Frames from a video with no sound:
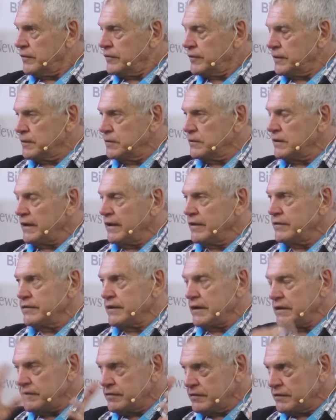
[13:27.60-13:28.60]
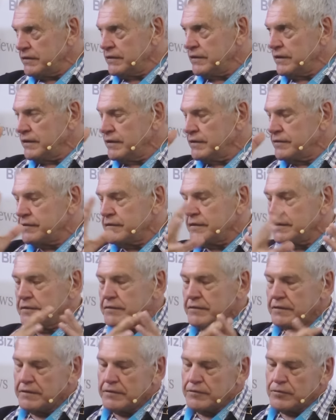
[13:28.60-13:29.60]
So utilization is
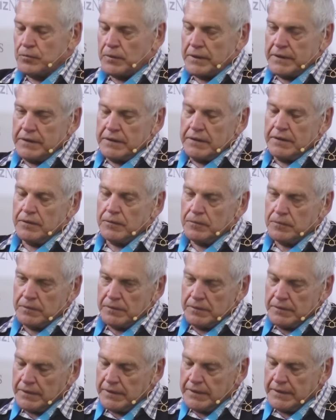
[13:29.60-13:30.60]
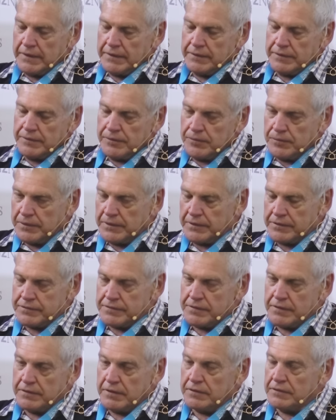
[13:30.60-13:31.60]
is is way where
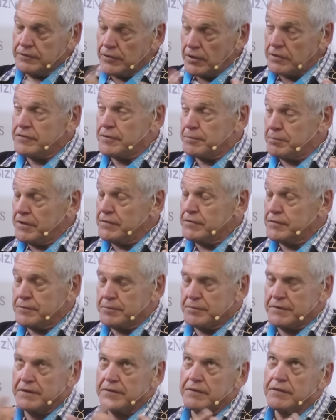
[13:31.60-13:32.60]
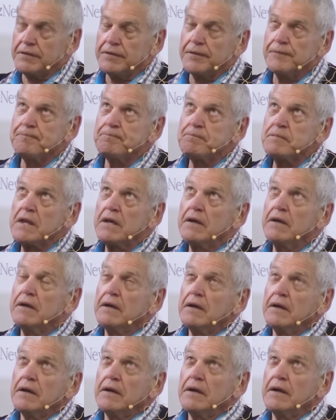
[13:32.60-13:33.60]
it's not supposed to be.
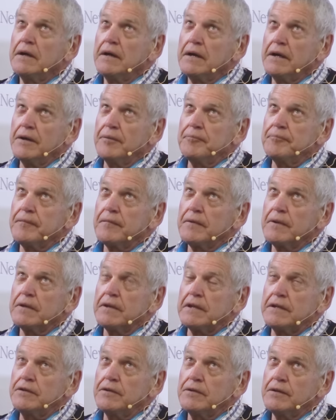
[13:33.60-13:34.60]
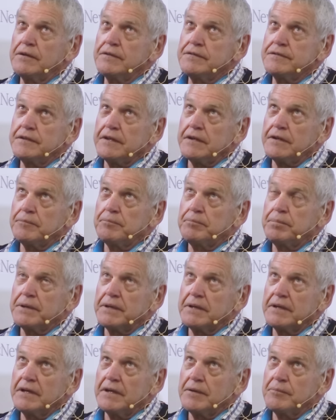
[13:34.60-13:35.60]
Um, then you're going to start
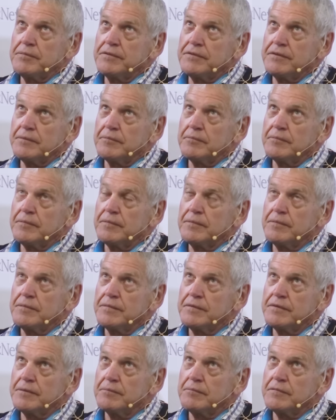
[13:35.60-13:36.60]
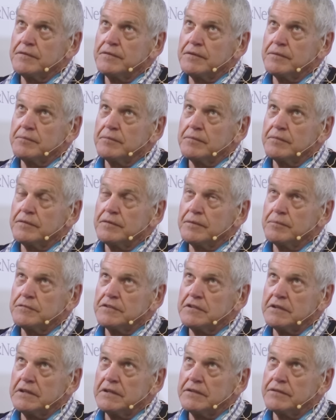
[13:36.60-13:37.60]
picking up some some some some
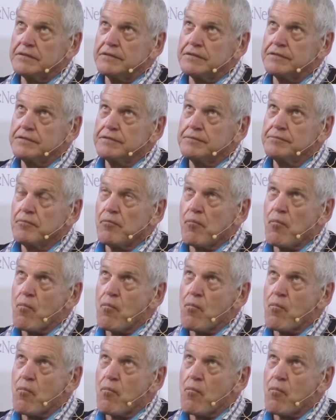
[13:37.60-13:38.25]
challenges.